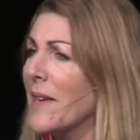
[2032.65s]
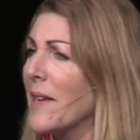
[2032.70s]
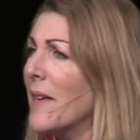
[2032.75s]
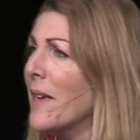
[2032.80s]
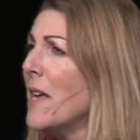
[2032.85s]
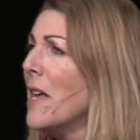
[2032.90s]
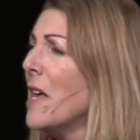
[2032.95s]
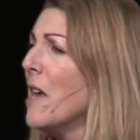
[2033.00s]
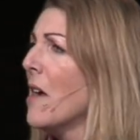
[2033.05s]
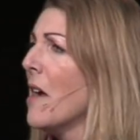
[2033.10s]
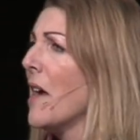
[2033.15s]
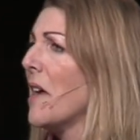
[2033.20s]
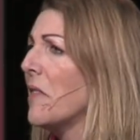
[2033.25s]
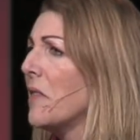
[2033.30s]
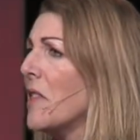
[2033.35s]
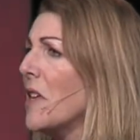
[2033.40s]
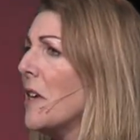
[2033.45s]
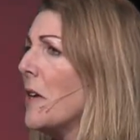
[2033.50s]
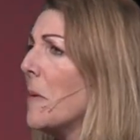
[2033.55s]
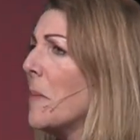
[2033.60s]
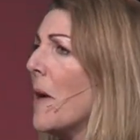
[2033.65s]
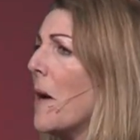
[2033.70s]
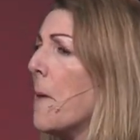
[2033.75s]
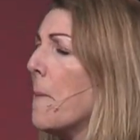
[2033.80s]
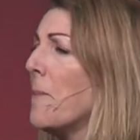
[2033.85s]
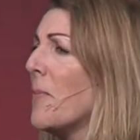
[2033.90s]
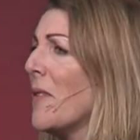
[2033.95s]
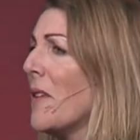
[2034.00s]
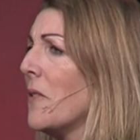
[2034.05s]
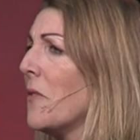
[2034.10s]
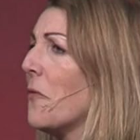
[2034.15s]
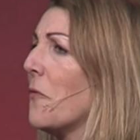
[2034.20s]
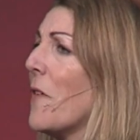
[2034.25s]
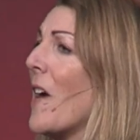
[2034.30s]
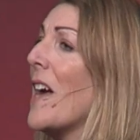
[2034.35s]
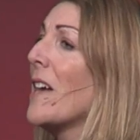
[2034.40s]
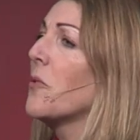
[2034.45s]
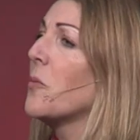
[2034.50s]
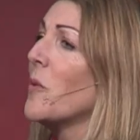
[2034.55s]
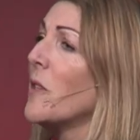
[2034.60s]
I, I think about the
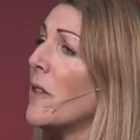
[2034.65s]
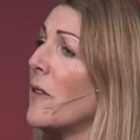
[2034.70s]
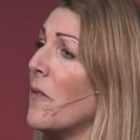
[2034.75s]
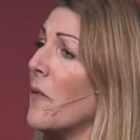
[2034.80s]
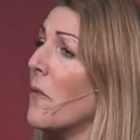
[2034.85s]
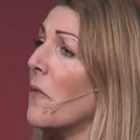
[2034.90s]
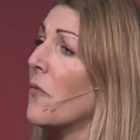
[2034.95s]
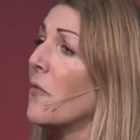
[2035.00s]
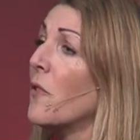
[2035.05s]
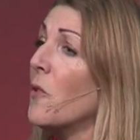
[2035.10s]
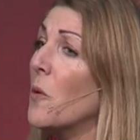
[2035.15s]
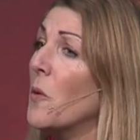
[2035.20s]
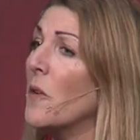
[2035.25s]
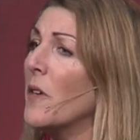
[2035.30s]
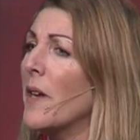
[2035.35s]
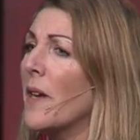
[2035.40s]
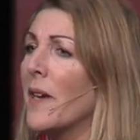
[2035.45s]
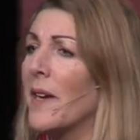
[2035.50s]
fact we live in Florida